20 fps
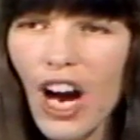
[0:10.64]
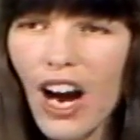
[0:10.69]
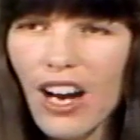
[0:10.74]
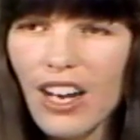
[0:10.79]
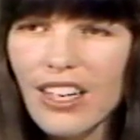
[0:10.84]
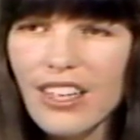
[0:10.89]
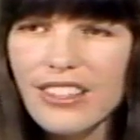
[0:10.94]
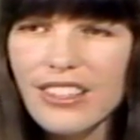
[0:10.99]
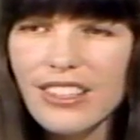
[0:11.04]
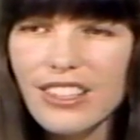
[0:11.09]

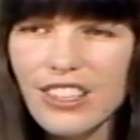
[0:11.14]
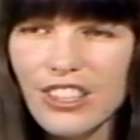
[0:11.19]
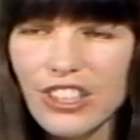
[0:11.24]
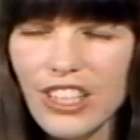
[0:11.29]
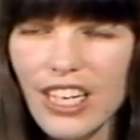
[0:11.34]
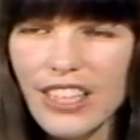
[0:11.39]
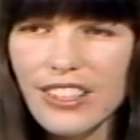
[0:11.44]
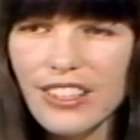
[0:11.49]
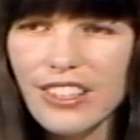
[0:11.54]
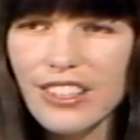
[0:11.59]
Charlie
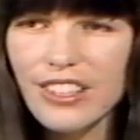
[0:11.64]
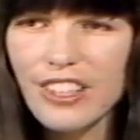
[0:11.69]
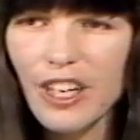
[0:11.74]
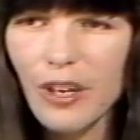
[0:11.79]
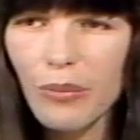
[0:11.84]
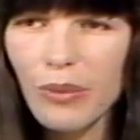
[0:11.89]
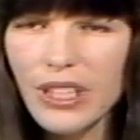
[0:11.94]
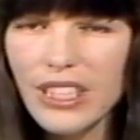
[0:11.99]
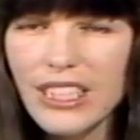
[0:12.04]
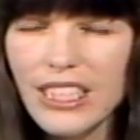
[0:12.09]
suggested
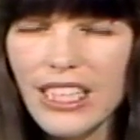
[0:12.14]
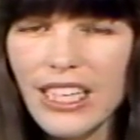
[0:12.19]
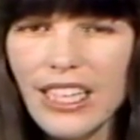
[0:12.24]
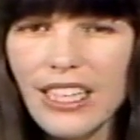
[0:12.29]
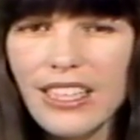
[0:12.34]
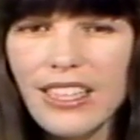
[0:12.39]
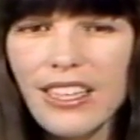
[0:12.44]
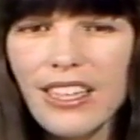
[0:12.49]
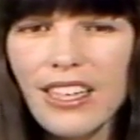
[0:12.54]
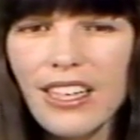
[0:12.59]
that we
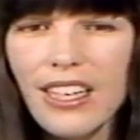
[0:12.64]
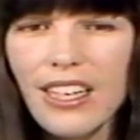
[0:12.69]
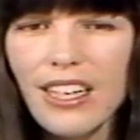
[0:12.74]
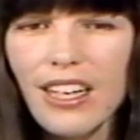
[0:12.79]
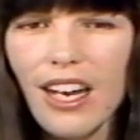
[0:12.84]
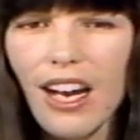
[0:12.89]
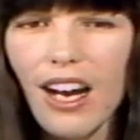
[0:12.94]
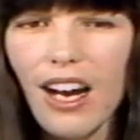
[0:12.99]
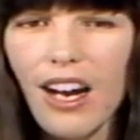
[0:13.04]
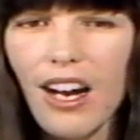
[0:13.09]
did.
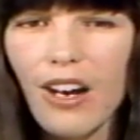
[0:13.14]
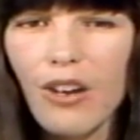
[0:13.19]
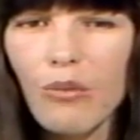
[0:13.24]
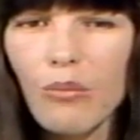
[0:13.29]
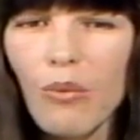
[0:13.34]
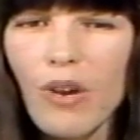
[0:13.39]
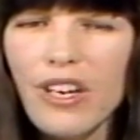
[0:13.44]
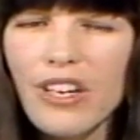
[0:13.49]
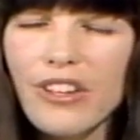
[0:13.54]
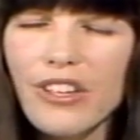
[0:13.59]
Uh,
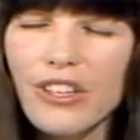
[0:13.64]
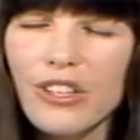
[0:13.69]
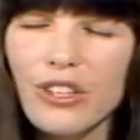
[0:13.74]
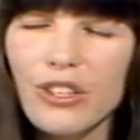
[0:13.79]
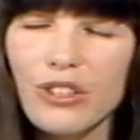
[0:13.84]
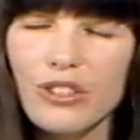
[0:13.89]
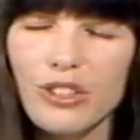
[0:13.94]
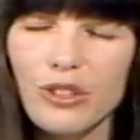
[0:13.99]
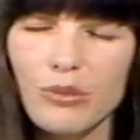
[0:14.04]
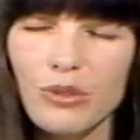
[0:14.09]
one of the
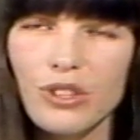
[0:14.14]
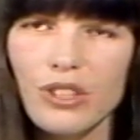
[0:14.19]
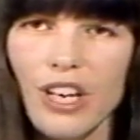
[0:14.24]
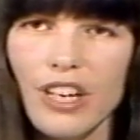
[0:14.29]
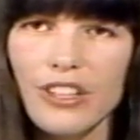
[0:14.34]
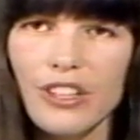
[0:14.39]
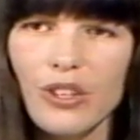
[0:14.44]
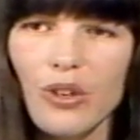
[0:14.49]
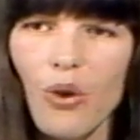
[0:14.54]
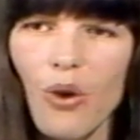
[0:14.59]
girls that was
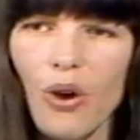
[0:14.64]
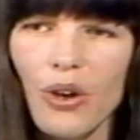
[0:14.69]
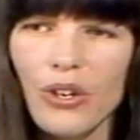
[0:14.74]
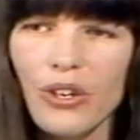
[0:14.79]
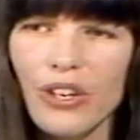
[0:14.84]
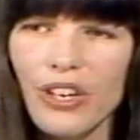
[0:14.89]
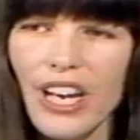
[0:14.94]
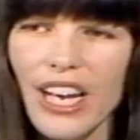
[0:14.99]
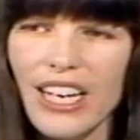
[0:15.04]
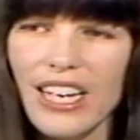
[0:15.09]
on the
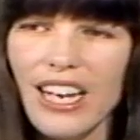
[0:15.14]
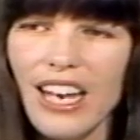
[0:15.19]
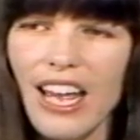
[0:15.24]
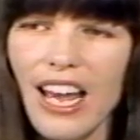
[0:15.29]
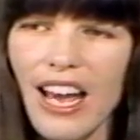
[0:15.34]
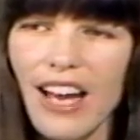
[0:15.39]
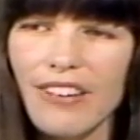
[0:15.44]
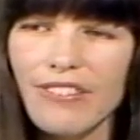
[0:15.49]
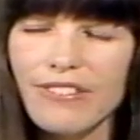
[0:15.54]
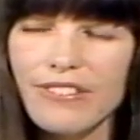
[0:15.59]
corner had
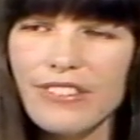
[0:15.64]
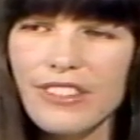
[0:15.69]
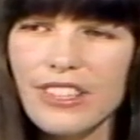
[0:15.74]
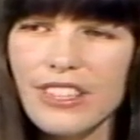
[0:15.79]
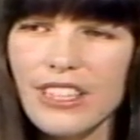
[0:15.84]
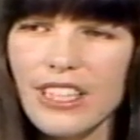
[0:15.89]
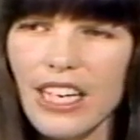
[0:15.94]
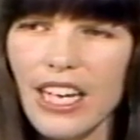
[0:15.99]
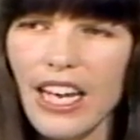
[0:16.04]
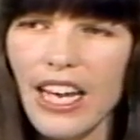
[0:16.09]
left,
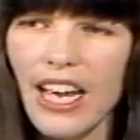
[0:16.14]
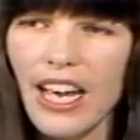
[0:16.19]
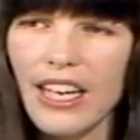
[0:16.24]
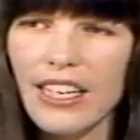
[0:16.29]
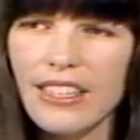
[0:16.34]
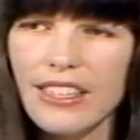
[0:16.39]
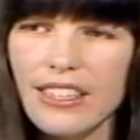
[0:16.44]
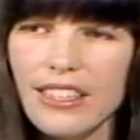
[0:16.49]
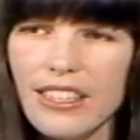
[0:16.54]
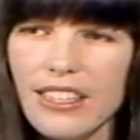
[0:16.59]

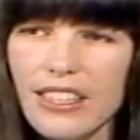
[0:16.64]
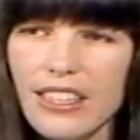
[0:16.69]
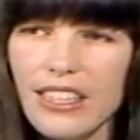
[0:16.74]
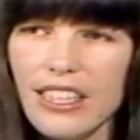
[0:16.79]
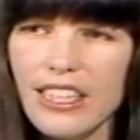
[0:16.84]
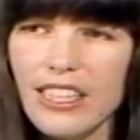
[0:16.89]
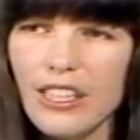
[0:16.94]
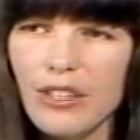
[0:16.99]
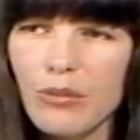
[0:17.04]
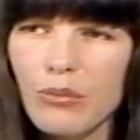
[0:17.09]
and
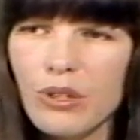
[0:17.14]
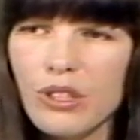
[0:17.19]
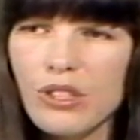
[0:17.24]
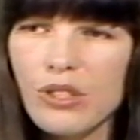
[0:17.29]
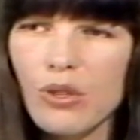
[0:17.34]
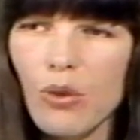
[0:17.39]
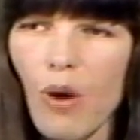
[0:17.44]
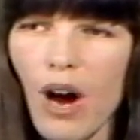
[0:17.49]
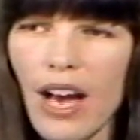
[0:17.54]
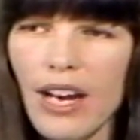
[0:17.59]
he
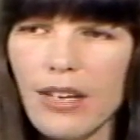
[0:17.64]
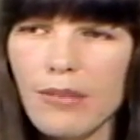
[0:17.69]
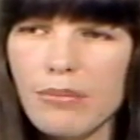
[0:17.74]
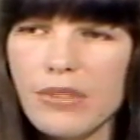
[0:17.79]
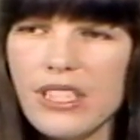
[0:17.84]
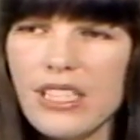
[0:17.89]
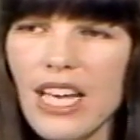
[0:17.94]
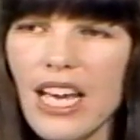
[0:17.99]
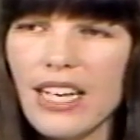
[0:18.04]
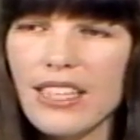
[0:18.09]
was quite
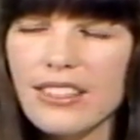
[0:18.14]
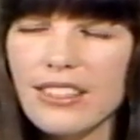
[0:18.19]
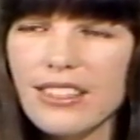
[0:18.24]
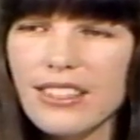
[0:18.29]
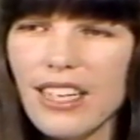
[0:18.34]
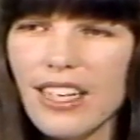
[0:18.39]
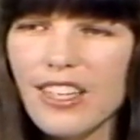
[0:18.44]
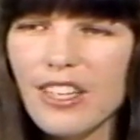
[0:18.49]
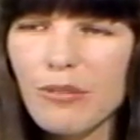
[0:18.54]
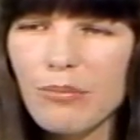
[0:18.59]
upset
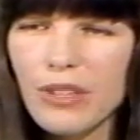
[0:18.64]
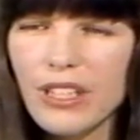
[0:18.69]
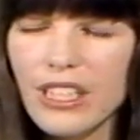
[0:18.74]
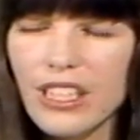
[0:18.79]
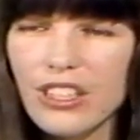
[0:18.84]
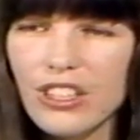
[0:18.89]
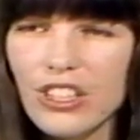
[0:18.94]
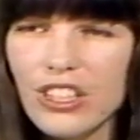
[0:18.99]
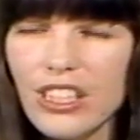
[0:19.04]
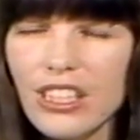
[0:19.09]
and said that
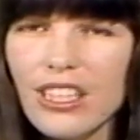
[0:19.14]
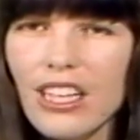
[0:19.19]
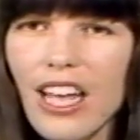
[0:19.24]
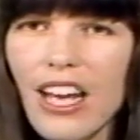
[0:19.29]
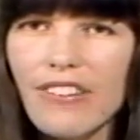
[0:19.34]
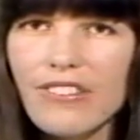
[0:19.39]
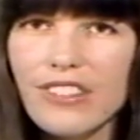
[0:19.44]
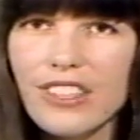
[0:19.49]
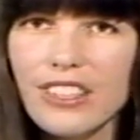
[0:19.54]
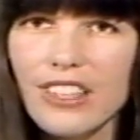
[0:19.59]
because she had
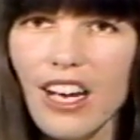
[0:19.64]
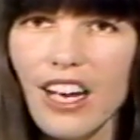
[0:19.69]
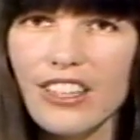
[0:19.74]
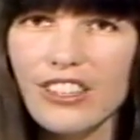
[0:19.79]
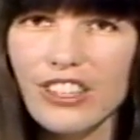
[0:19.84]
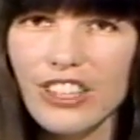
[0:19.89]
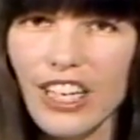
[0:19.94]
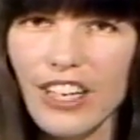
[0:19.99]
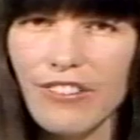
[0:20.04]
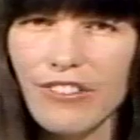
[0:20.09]
left and
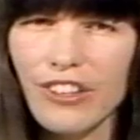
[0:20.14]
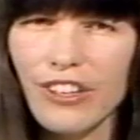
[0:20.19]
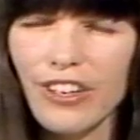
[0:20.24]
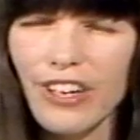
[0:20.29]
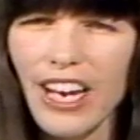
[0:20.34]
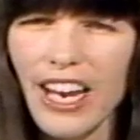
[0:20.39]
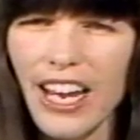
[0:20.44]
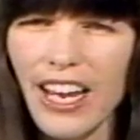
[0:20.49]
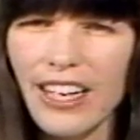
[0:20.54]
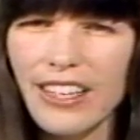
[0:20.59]
not shaved
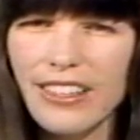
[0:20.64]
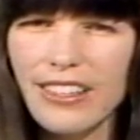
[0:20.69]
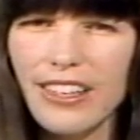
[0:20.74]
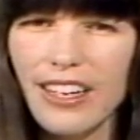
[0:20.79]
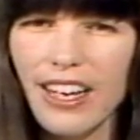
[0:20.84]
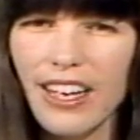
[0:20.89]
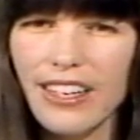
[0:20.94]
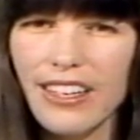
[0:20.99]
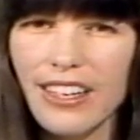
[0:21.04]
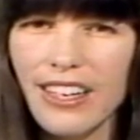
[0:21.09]
her head,
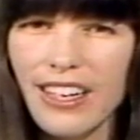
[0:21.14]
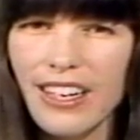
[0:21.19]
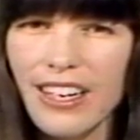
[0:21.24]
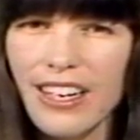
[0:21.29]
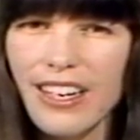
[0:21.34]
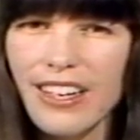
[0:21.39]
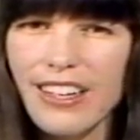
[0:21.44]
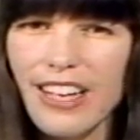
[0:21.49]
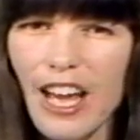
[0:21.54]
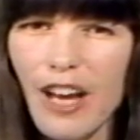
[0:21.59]
that
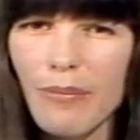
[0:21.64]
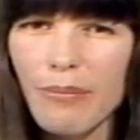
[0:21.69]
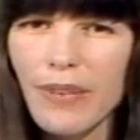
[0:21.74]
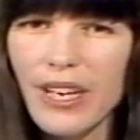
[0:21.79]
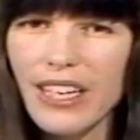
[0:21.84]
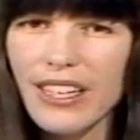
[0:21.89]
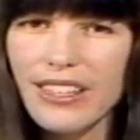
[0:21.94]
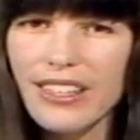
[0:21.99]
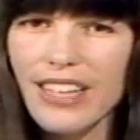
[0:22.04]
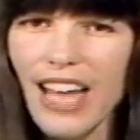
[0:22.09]
that
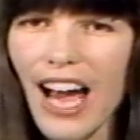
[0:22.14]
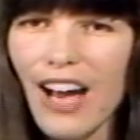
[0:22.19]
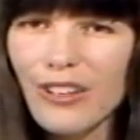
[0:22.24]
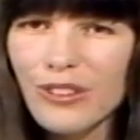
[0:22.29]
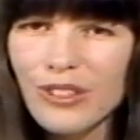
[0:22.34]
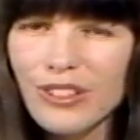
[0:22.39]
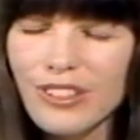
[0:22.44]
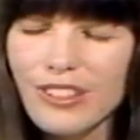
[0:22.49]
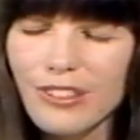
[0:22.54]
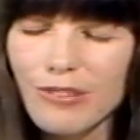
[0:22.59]
meant
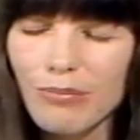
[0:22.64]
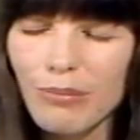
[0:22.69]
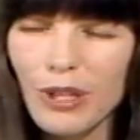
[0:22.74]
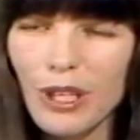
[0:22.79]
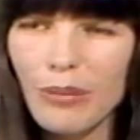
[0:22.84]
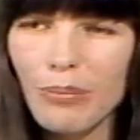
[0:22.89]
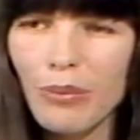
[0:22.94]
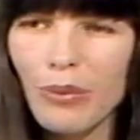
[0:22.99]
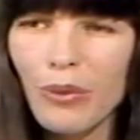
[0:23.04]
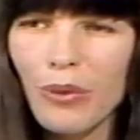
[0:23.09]
thousands of
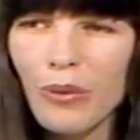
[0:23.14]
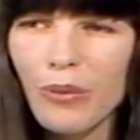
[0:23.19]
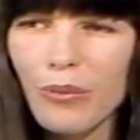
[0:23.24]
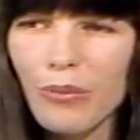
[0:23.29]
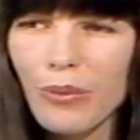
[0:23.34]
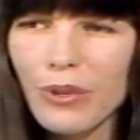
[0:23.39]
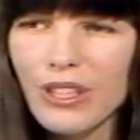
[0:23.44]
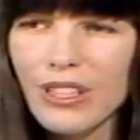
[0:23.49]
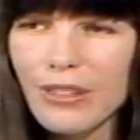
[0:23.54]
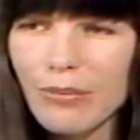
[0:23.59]

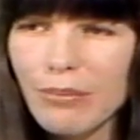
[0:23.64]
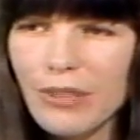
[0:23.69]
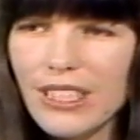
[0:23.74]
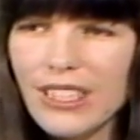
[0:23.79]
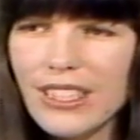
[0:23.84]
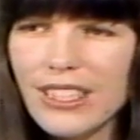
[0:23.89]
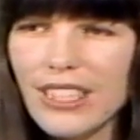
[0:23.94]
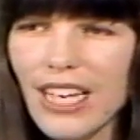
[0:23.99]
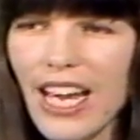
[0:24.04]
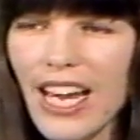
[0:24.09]
people wouldn't
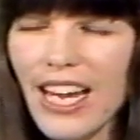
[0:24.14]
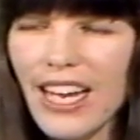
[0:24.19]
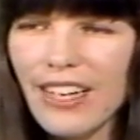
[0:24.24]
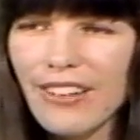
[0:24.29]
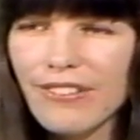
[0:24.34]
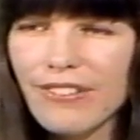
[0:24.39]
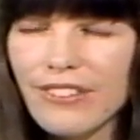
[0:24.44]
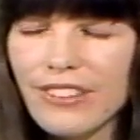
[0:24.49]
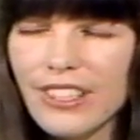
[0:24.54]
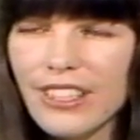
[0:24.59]
be
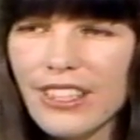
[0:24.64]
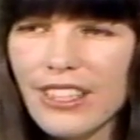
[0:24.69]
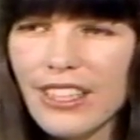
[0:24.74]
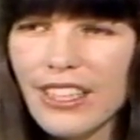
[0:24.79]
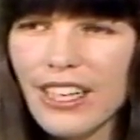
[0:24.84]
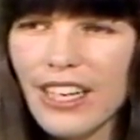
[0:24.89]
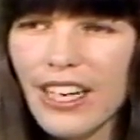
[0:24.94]
saved.